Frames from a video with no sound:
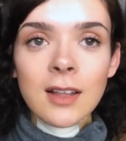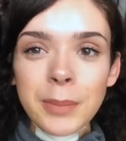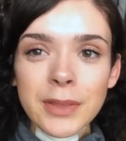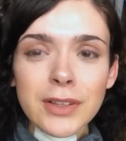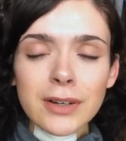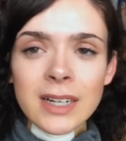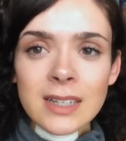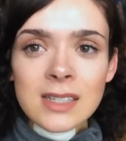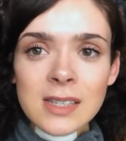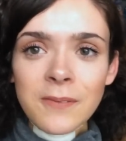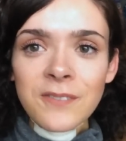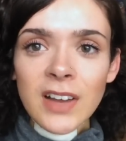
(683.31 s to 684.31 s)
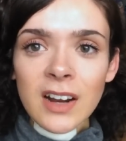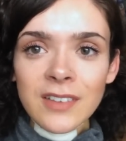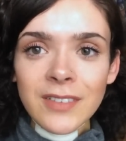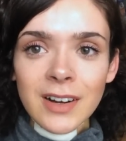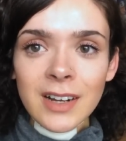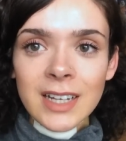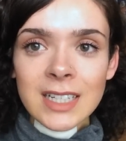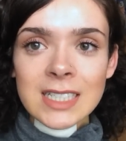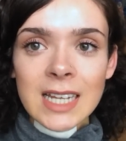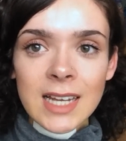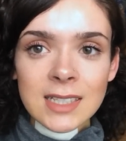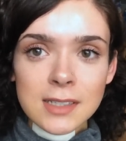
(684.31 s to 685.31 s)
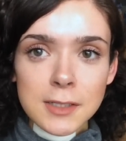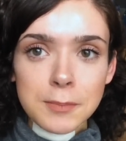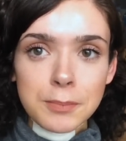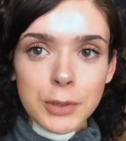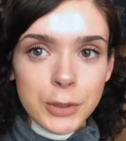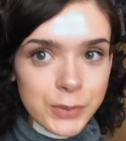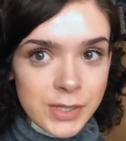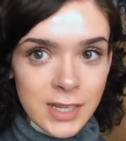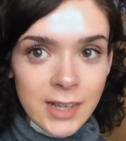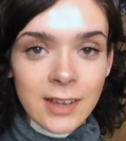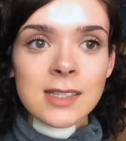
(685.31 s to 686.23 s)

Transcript: but there is some very, very intense bruising.